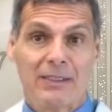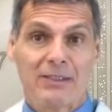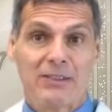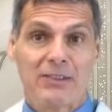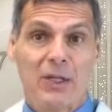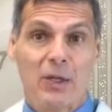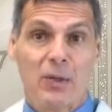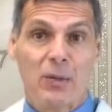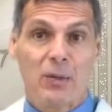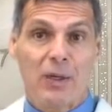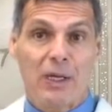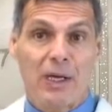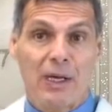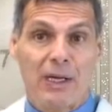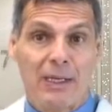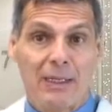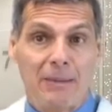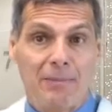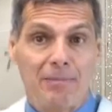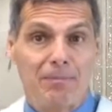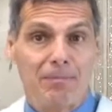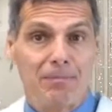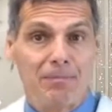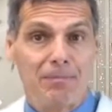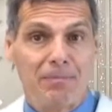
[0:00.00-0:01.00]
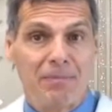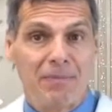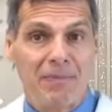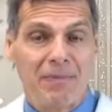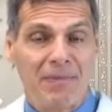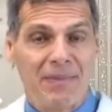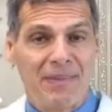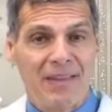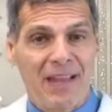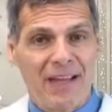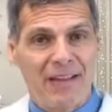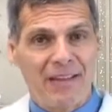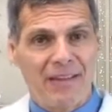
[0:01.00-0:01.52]
So um,
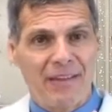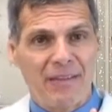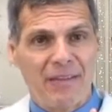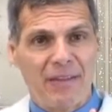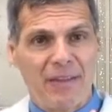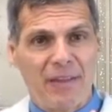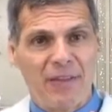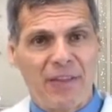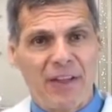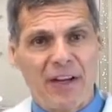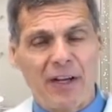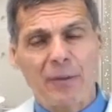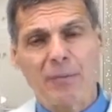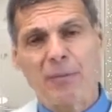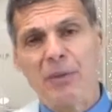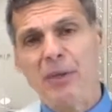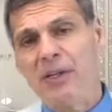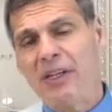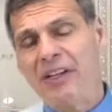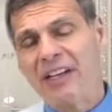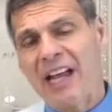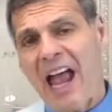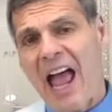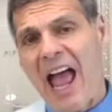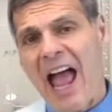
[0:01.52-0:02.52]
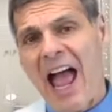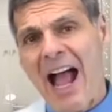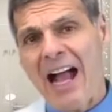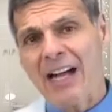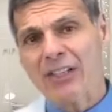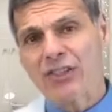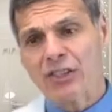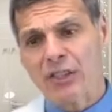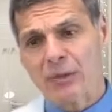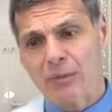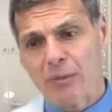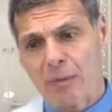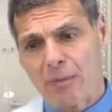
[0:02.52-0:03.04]
the therapeutic
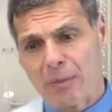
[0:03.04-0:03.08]
action,